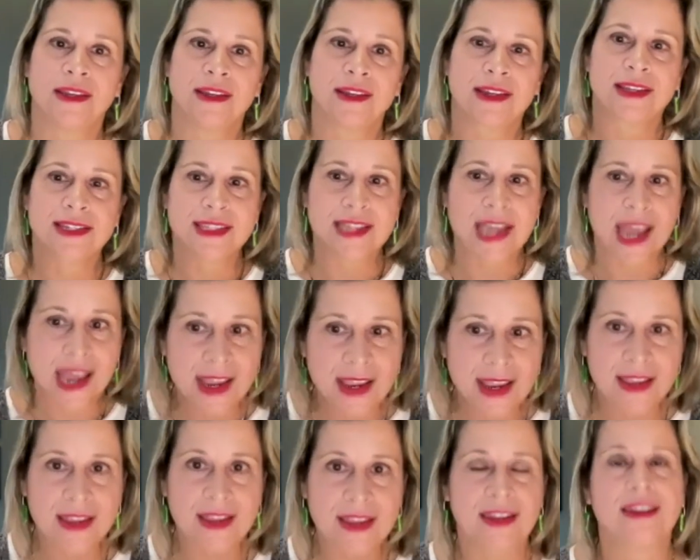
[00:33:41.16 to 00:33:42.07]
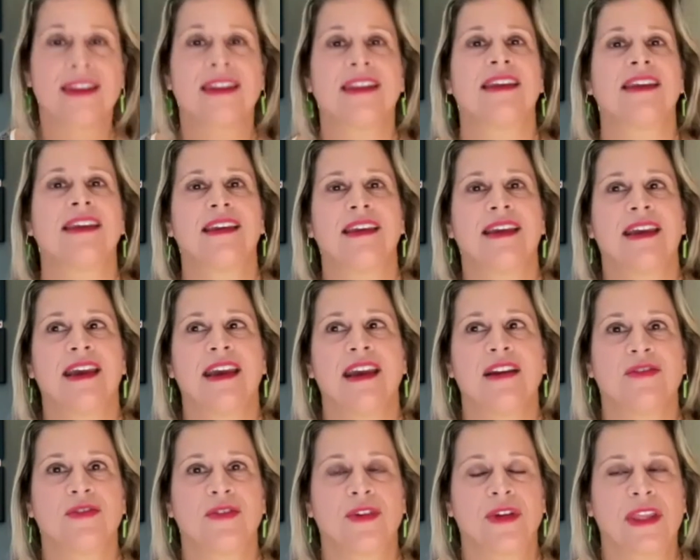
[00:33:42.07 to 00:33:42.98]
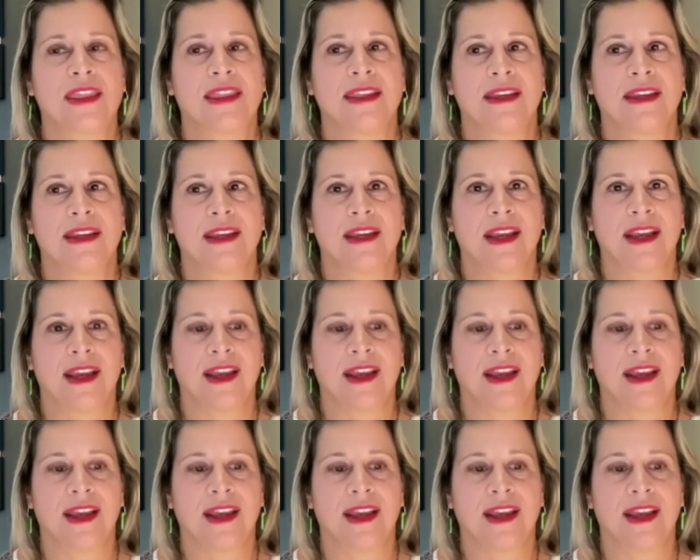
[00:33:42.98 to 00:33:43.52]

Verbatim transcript: contain everything.